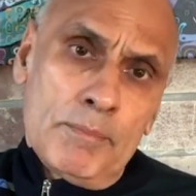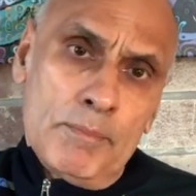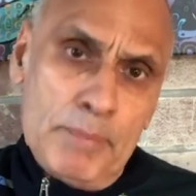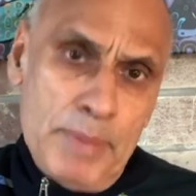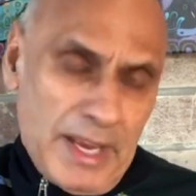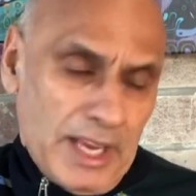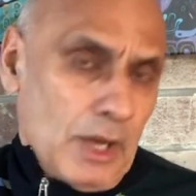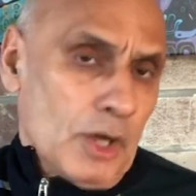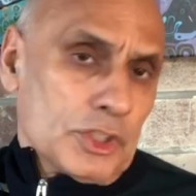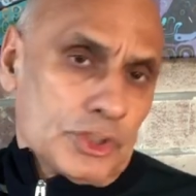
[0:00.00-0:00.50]

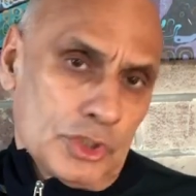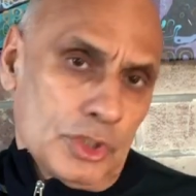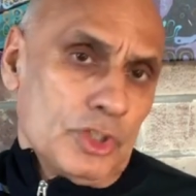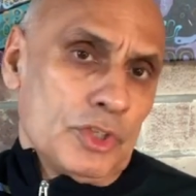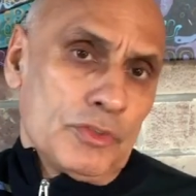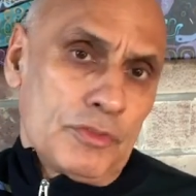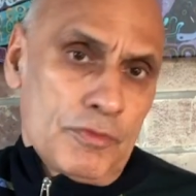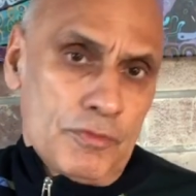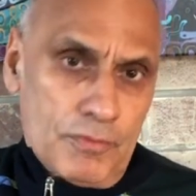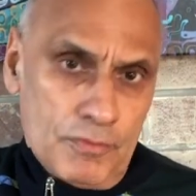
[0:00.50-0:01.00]
because
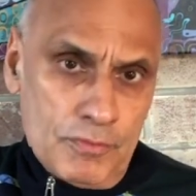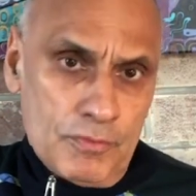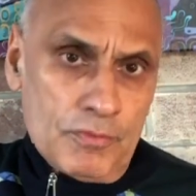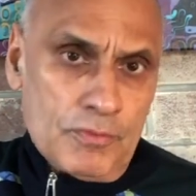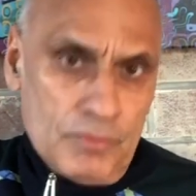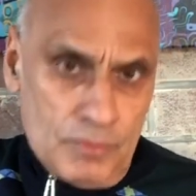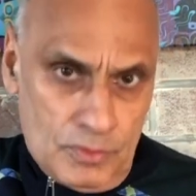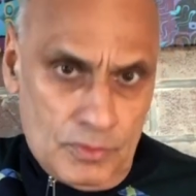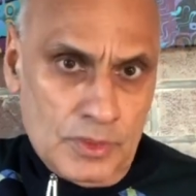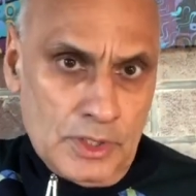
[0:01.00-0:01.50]
of
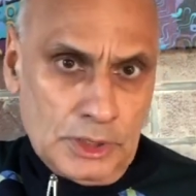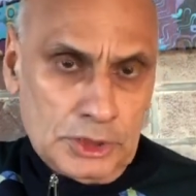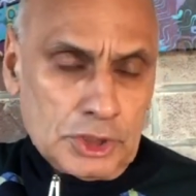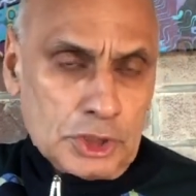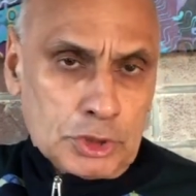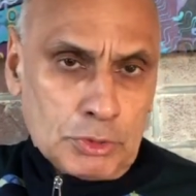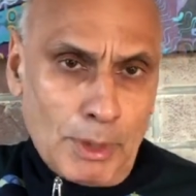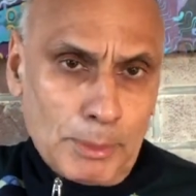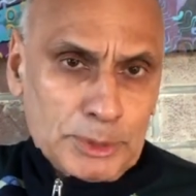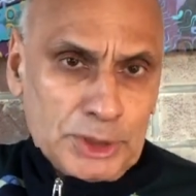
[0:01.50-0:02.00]
the
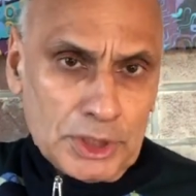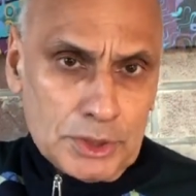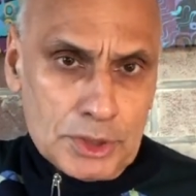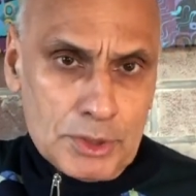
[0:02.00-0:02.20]
disruption